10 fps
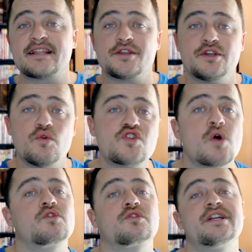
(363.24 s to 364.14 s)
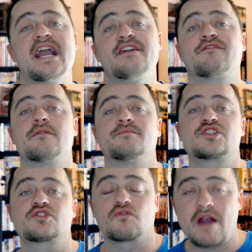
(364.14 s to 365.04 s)
that you don't create from
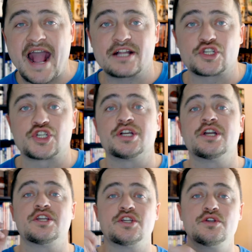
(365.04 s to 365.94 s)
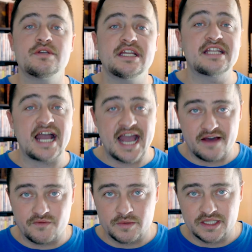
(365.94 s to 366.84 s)
scratch, you need to
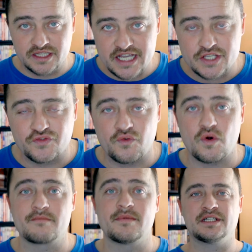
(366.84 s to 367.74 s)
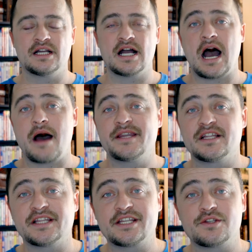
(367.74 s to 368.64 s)
have a release form. I'm going to
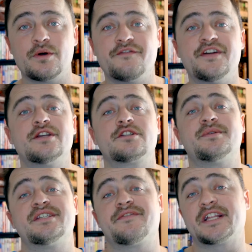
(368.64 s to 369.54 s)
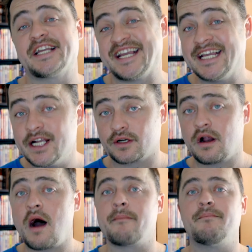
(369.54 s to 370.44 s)
link to a video specifically here
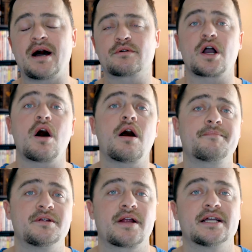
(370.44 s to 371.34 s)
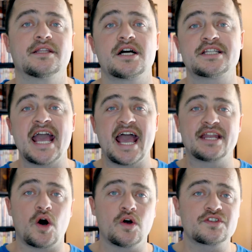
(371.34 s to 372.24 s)
about copyright laws, and
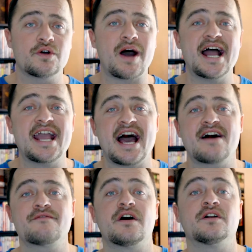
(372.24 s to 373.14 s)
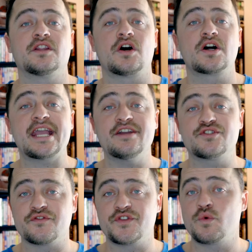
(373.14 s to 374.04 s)
also I have a long
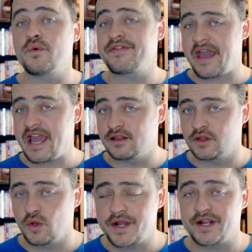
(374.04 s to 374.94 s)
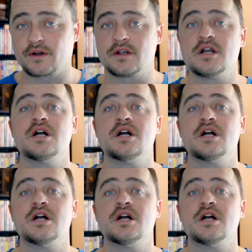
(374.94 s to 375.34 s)
interview with a lawyer